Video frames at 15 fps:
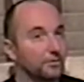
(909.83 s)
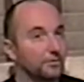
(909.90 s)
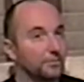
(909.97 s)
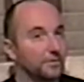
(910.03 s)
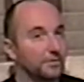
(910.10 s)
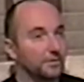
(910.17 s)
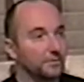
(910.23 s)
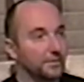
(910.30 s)
always
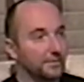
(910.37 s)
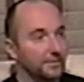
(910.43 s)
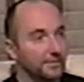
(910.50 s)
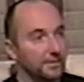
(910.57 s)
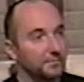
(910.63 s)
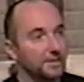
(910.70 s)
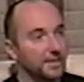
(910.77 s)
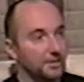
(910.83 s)
going to be something that's
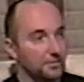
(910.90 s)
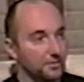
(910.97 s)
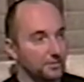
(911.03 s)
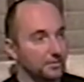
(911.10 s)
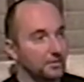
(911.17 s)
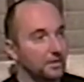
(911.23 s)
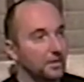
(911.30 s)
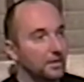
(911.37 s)
a
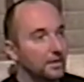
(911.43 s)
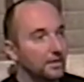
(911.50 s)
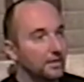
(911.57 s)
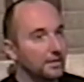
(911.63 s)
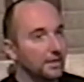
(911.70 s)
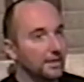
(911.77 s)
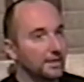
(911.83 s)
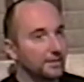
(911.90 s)
temptation.
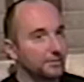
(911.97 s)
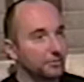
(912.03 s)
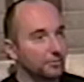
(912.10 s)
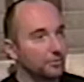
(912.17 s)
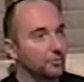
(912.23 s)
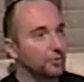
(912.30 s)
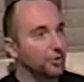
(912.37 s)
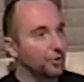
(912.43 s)
Mm-hmm. Like
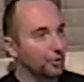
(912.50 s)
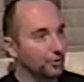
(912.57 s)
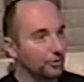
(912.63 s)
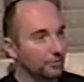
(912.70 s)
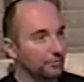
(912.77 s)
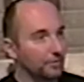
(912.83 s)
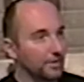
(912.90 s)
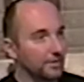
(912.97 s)
there's no
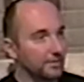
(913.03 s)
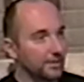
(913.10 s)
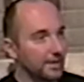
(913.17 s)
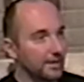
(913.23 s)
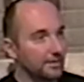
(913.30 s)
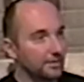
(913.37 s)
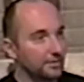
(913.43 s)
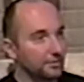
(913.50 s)
cure for
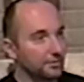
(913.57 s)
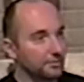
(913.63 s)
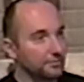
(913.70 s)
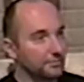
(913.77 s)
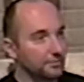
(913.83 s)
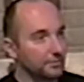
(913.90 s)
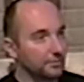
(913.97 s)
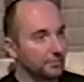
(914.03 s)
anxiety or,
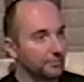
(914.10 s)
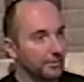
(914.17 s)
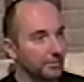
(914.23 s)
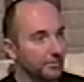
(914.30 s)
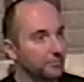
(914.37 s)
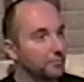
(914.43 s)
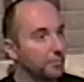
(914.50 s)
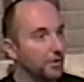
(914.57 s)
or
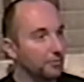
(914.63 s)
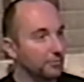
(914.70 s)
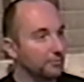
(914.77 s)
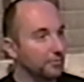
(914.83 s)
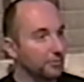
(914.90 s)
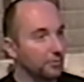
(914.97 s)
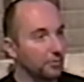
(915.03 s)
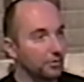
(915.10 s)
obsessive
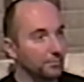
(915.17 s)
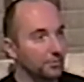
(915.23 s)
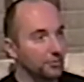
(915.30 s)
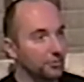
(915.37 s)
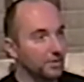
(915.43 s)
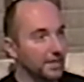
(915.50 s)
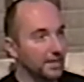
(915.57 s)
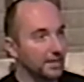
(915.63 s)
compulsive disorder,
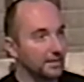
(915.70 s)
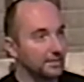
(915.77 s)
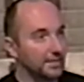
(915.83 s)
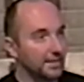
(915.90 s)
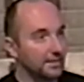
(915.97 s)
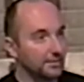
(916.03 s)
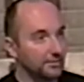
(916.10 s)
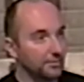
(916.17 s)
but you can
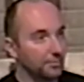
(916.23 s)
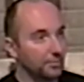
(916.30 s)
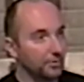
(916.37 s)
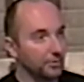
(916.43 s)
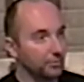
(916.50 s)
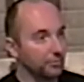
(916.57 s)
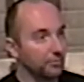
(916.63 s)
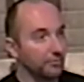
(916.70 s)
get it to the
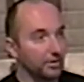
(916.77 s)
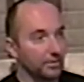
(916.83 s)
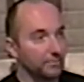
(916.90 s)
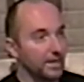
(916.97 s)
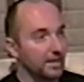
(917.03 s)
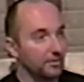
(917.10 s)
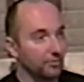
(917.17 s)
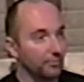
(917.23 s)
point where it's
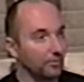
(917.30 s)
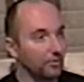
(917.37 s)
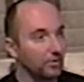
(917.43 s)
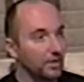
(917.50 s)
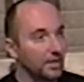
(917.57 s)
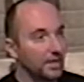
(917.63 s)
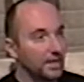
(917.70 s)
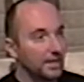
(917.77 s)
very
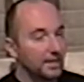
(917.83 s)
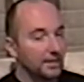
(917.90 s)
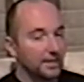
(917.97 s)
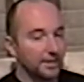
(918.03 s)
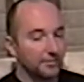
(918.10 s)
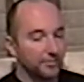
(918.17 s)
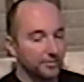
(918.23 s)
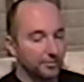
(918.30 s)
manageable.
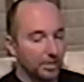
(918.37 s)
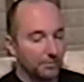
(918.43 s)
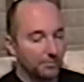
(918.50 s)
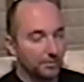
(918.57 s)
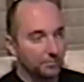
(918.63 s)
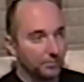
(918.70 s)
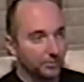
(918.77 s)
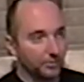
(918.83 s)
Like if I
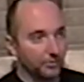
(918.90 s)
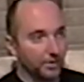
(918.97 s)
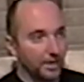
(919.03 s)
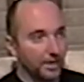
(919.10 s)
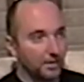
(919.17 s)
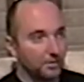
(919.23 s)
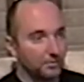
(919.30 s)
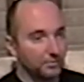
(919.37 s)
drop something on the
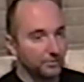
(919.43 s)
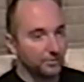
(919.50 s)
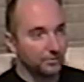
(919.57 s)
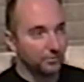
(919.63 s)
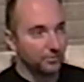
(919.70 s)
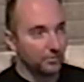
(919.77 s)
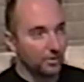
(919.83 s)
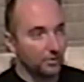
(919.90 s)
ground,
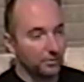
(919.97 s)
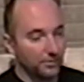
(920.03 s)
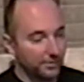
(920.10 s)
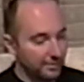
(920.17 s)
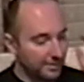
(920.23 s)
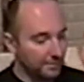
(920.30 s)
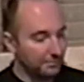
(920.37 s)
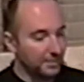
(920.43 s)
there's
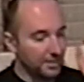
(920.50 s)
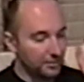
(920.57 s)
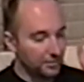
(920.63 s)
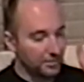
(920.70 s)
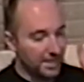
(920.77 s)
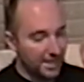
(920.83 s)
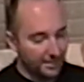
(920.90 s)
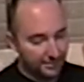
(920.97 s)
always the
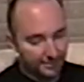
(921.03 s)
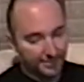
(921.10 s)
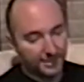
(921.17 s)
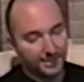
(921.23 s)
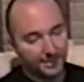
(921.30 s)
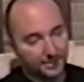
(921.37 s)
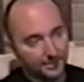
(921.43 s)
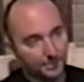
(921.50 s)
temptation to
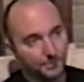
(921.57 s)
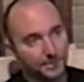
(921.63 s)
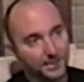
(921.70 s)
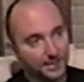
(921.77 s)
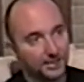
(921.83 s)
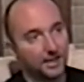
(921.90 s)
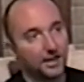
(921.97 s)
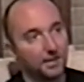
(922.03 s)
hesitate to
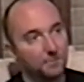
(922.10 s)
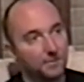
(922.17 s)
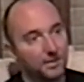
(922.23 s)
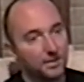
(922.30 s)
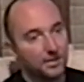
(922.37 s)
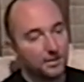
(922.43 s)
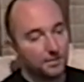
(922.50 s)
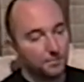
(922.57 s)
pick it up.
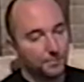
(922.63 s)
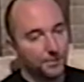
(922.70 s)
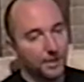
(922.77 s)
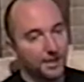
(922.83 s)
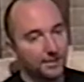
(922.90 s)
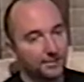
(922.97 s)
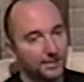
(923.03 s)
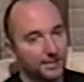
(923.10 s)
Mm-hmm
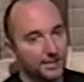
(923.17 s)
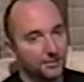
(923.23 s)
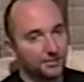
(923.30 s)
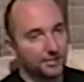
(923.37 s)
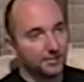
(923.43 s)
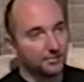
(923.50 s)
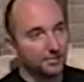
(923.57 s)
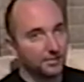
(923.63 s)
but then I
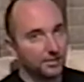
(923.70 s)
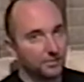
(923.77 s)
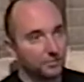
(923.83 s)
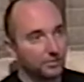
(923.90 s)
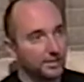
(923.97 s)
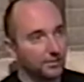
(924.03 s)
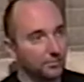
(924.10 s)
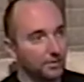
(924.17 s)
just have to
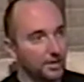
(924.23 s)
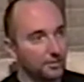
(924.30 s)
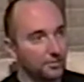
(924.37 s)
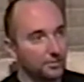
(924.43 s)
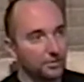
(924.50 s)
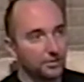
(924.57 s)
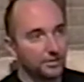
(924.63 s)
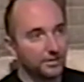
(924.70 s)
think, well, that's why I
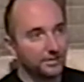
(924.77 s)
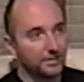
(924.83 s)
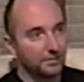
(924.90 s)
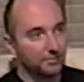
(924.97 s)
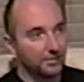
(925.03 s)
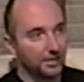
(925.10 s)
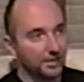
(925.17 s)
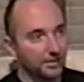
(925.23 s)
should do it.
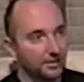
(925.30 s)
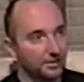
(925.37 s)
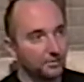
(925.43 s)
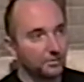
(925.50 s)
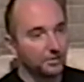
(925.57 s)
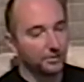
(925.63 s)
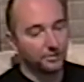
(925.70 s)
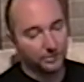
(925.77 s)
I'm scared. I
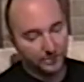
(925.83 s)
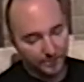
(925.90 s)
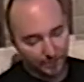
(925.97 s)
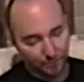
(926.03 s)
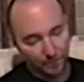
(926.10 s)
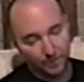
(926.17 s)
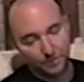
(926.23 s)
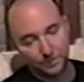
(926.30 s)
don't want to do it.
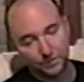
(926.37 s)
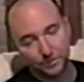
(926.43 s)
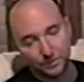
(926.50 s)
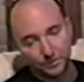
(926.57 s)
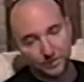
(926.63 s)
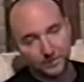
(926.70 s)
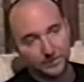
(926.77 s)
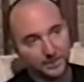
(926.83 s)
That's why I
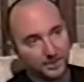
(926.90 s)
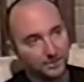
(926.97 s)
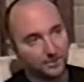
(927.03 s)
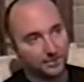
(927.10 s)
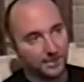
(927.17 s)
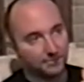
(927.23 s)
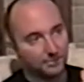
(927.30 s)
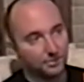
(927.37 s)
should do it. And I
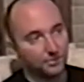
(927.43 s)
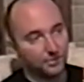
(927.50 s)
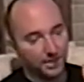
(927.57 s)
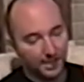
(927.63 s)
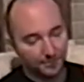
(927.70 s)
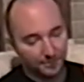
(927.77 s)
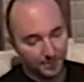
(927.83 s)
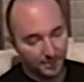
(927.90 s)
just have to
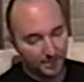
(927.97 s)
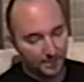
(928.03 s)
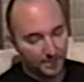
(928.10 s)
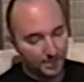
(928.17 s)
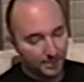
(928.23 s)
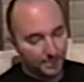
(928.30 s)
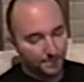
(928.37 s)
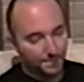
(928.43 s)
do it. I have to
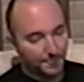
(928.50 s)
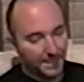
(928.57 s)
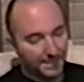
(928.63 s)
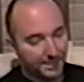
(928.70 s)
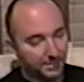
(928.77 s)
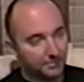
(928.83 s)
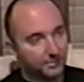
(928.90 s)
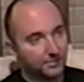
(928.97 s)

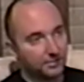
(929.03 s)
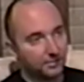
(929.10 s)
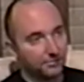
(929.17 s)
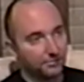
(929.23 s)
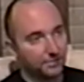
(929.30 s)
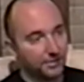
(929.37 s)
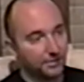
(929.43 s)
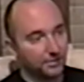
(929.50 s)
not give in to
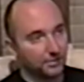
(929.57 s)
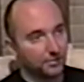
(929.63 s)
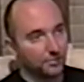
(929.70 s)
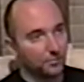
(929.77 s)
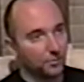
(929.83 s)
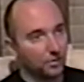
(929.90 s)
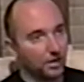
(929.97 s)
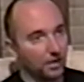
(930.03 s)
the fear
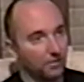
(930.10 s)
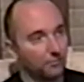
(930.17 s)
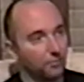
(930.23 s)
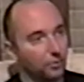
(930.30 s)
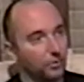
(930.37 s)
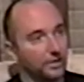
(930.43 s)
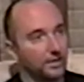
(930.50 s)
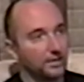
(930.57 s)
because the more I
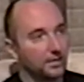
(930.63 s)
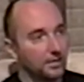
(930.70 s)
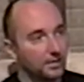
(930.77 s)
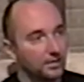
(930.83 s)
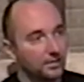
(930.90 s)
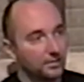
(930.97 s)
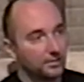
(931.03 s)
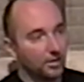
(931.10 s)
avoid,
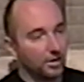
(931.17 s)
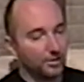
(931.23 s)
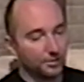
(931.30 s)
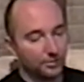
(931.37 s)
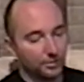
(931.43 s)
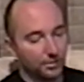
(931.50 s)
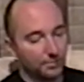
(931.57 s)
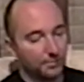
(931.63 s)
the
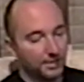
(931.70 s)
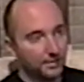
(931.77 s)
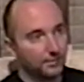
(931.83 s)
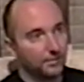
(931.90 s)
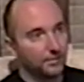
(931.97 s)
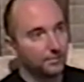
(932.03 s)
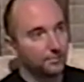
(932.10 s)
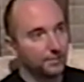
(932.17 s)
harder it's going to
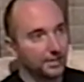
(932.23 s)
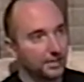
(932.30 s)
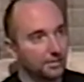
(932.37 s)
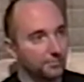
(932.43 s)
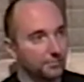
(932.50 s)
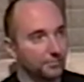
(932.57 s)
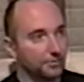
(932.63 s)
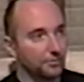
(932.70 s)
be to pick
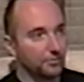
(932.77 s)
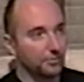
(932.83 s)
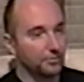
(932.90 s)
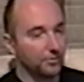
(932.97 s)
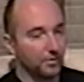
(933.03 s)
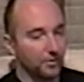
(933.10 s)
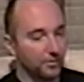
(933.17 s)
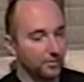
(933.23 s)
it up in the
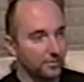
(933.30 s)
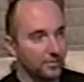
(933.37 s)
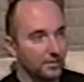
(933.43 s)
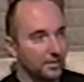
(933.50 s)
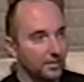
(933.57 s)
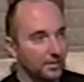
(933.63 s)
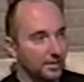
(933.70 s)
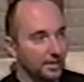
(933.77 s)
future. Whereas
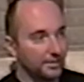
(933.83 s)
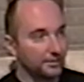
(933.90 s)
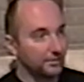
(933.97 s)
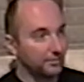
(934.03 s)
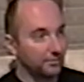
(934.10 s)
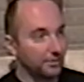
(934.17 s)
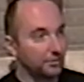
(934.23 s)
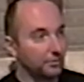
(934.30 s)
I,
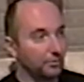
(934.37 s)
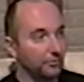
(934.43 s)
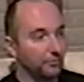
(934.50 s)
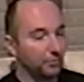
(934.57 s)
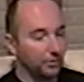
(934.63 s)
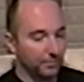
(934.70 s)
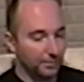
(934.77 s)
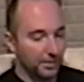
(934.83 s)
if I don't
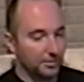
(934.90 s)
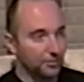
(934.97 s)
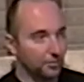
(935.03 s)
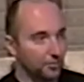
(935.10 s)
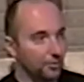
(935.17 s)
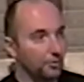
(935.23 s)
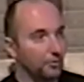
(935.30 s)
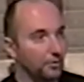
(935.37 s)
avoid, but I
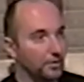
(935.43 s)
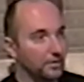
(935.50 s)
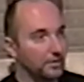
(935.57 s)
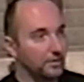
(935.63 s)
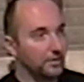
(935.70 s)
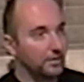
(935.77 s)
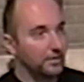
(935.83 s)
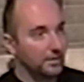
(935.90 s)
just do it,